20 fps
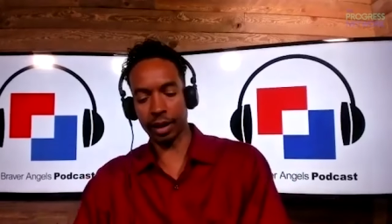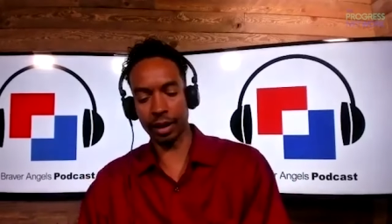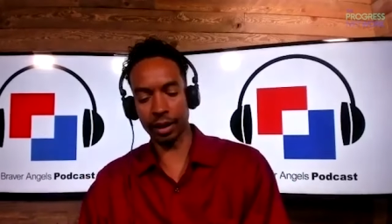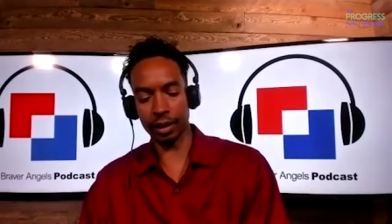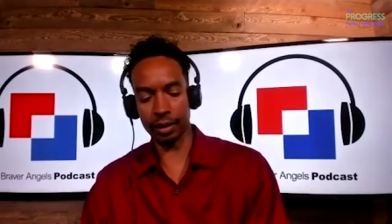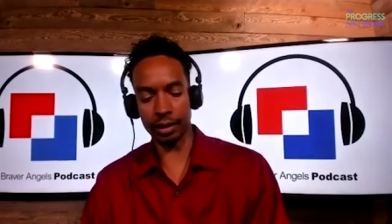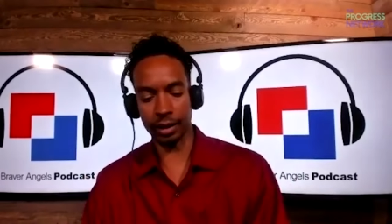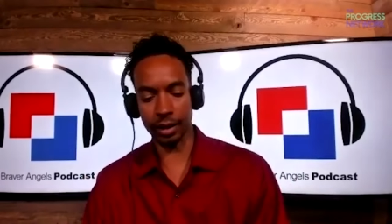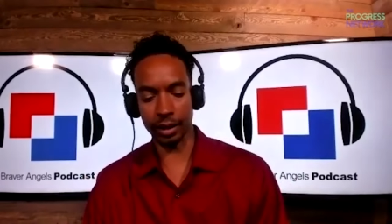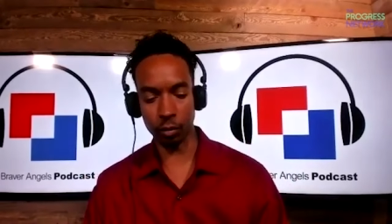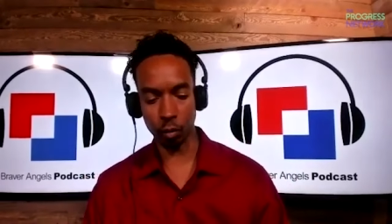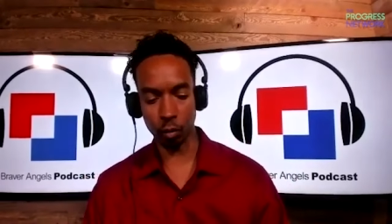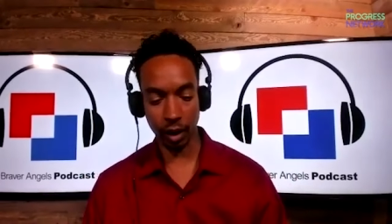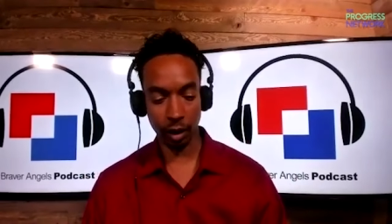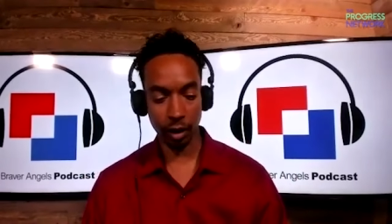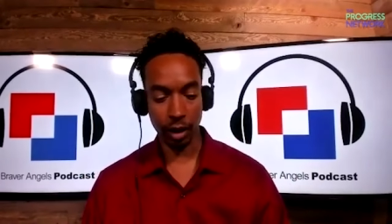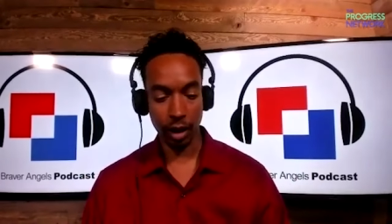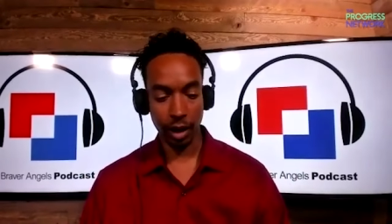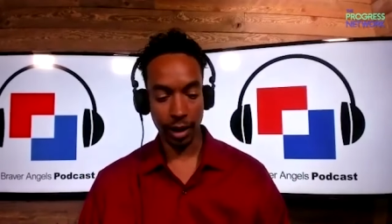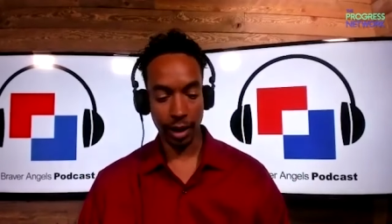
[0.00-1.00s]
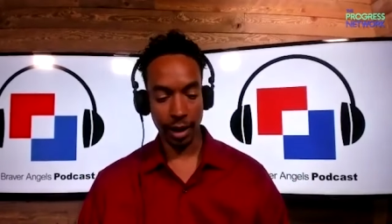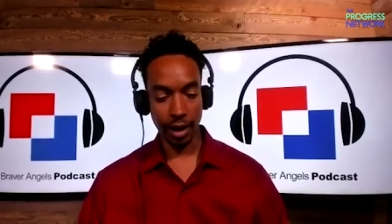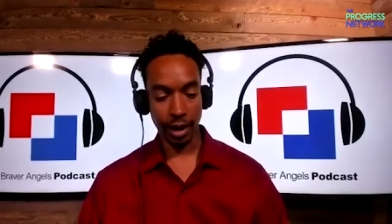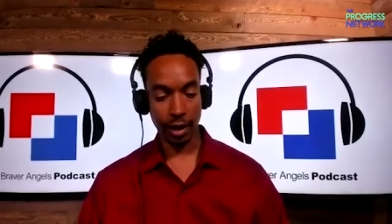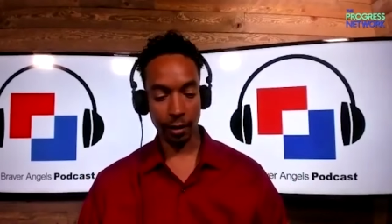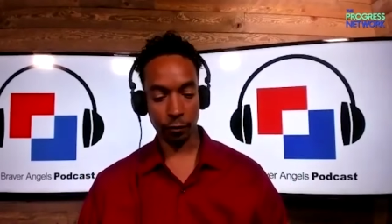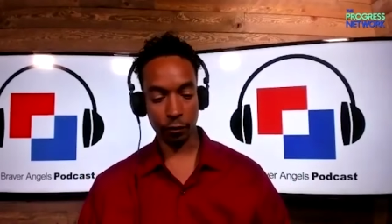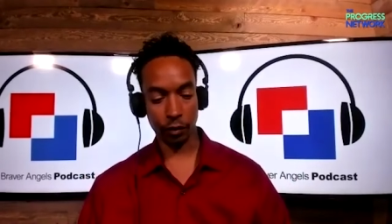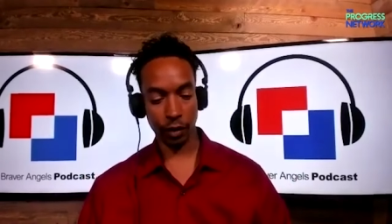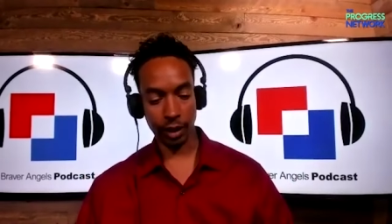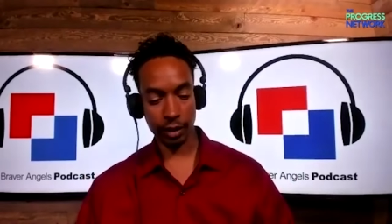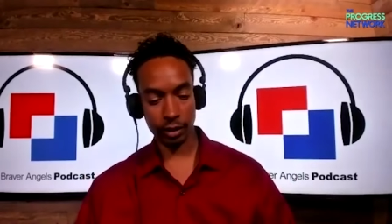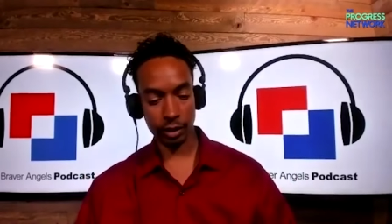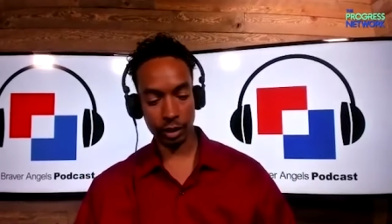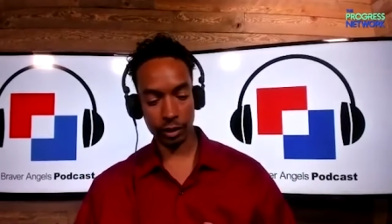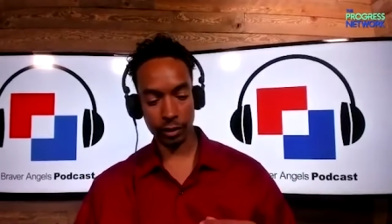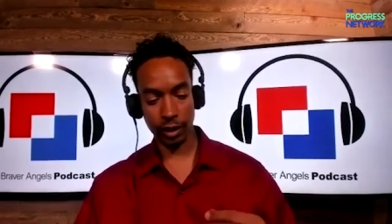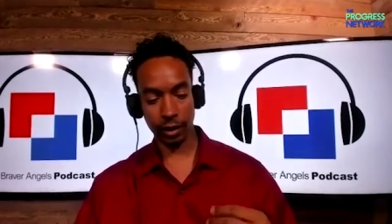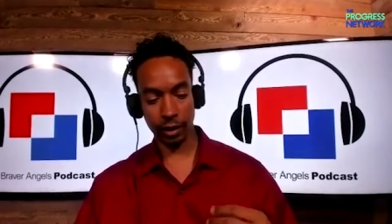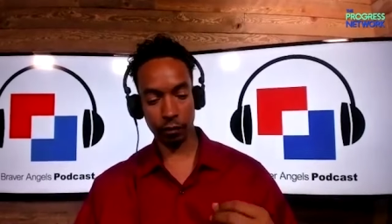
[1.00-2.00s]
I get. Well, if
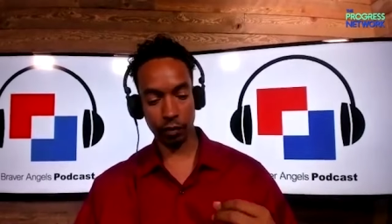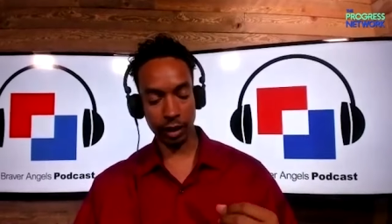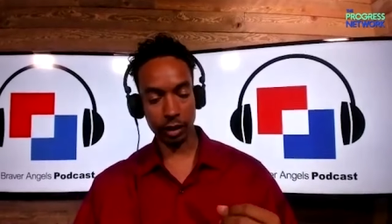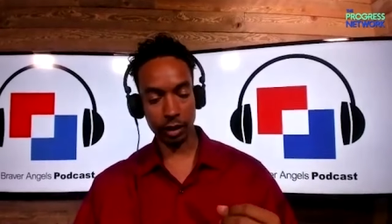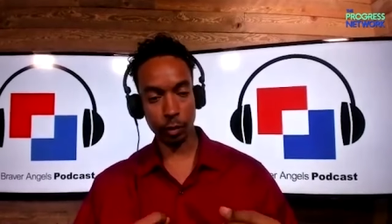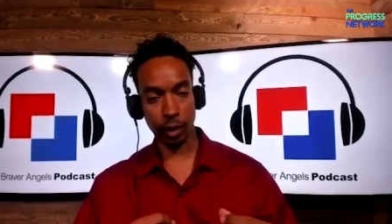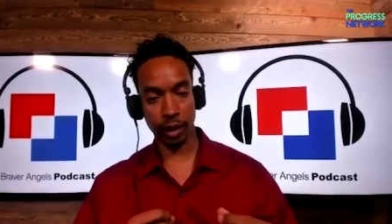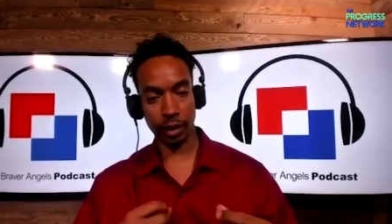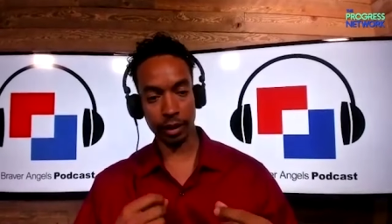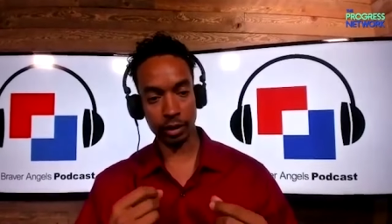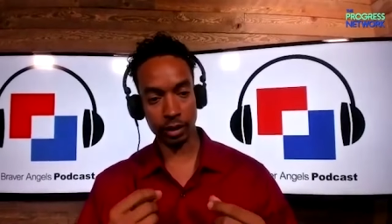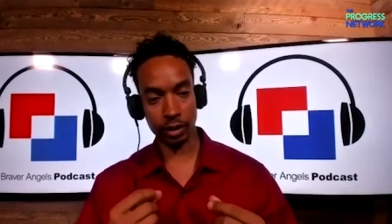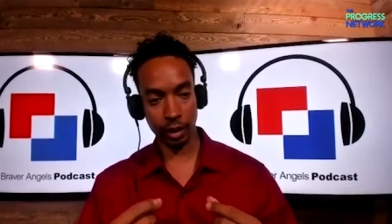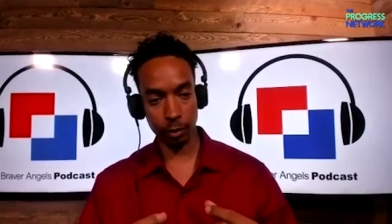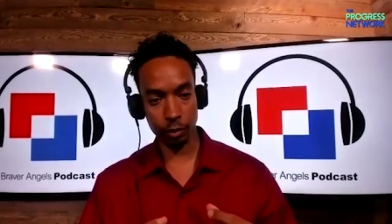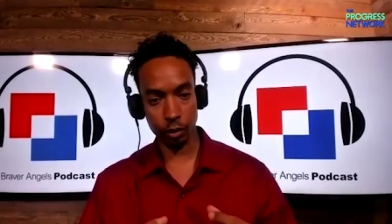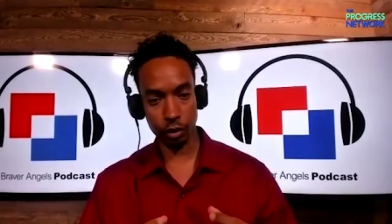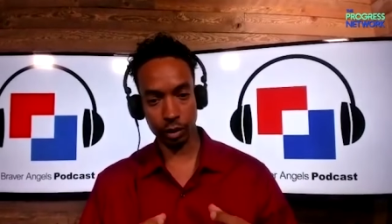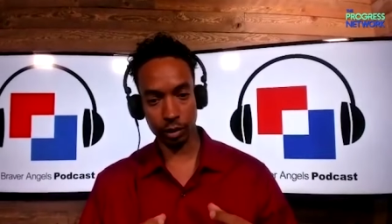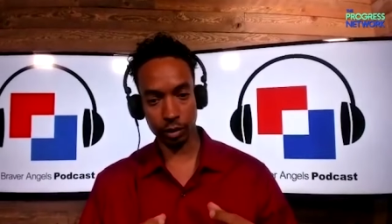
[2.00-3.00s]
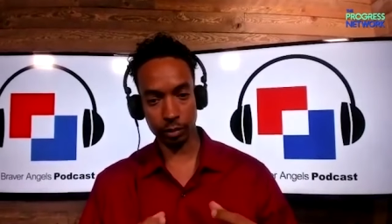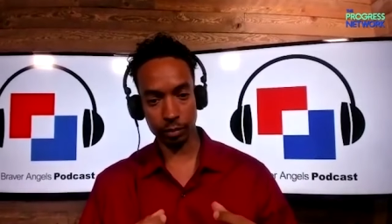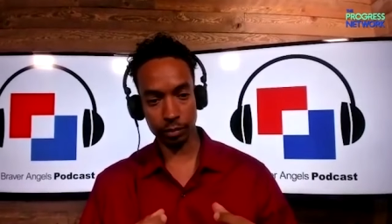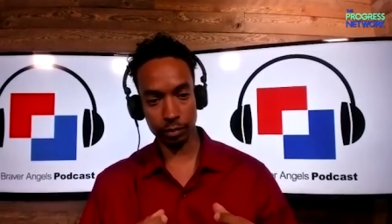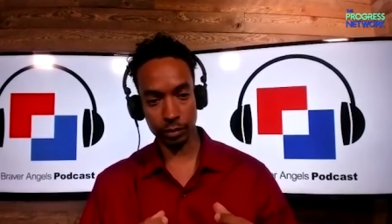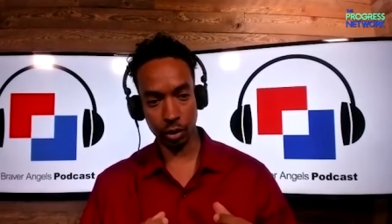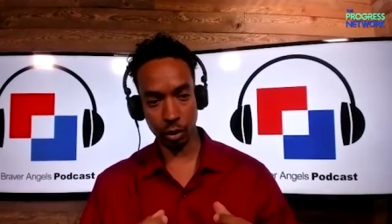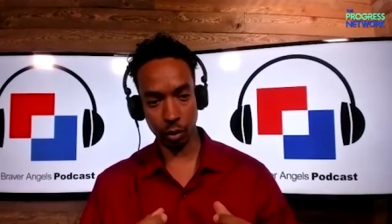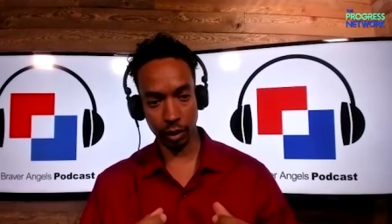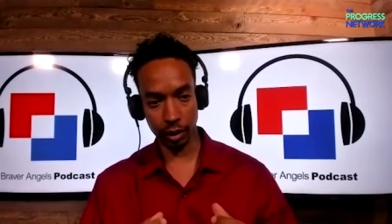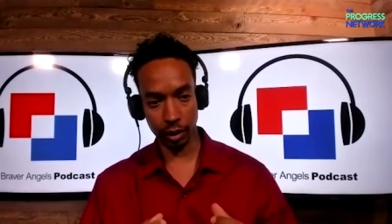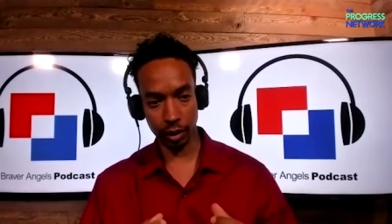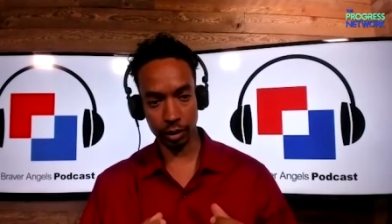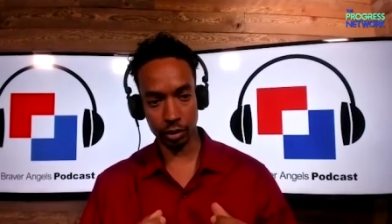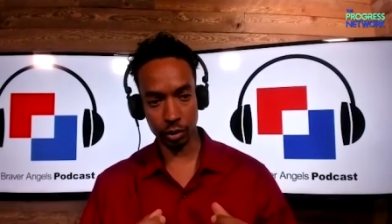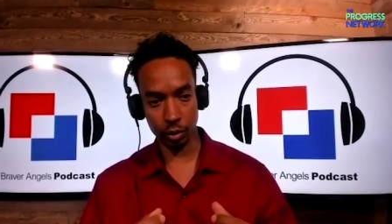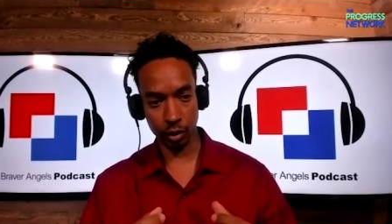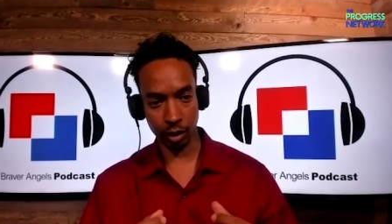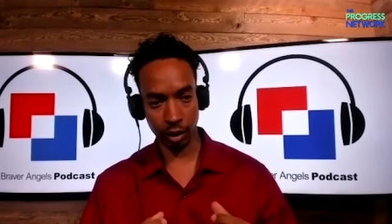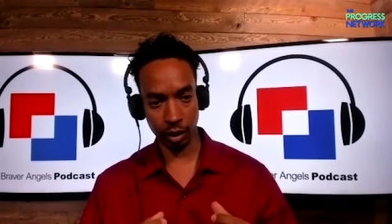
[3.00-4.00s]
that's if that's my assumption going
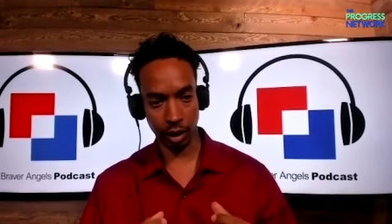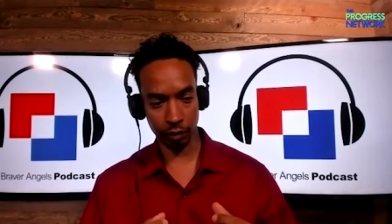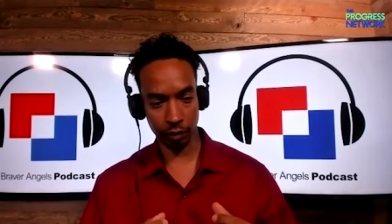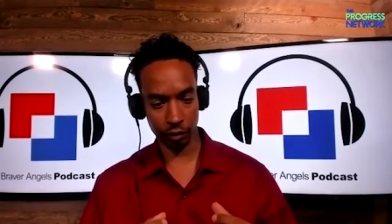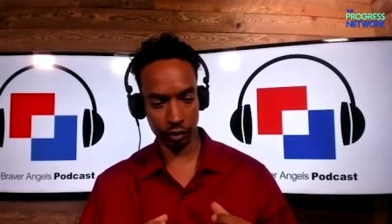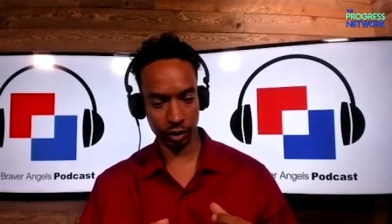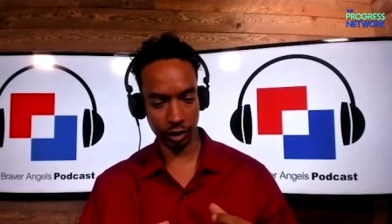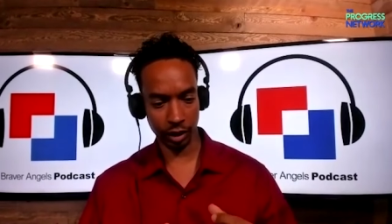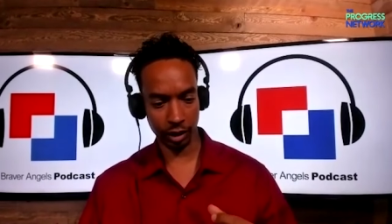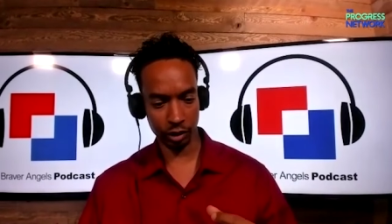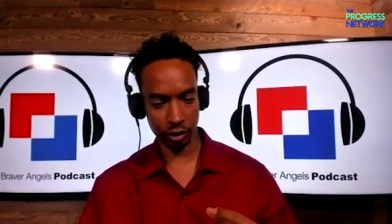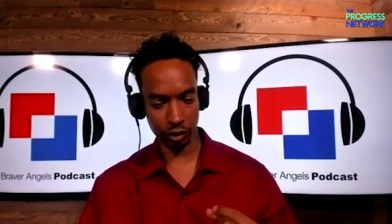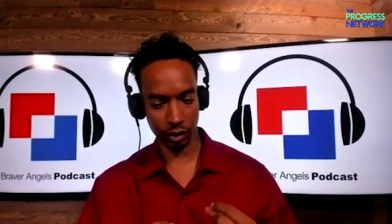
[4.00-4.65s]
into a conversation,